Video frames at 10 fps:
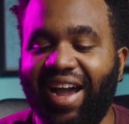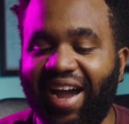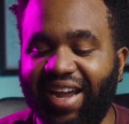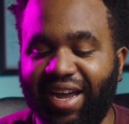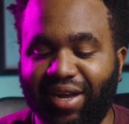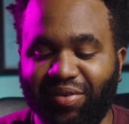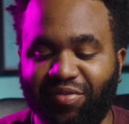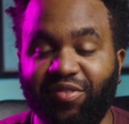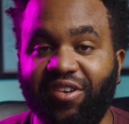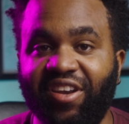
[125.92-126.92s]
I have
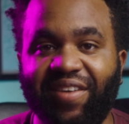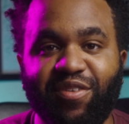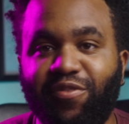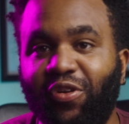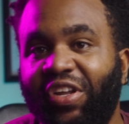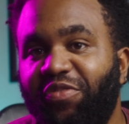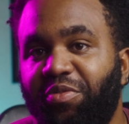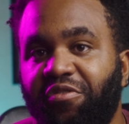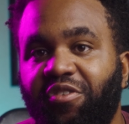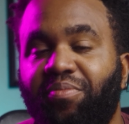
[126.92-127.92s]
never flown
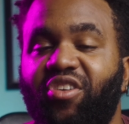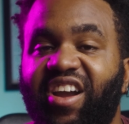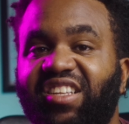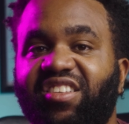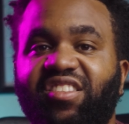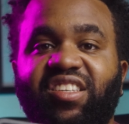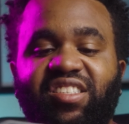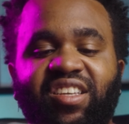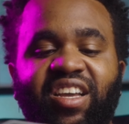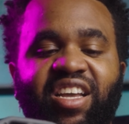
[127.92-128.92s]
FPV prior to
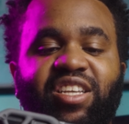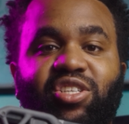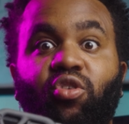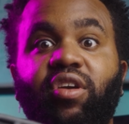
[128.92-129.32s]
this, so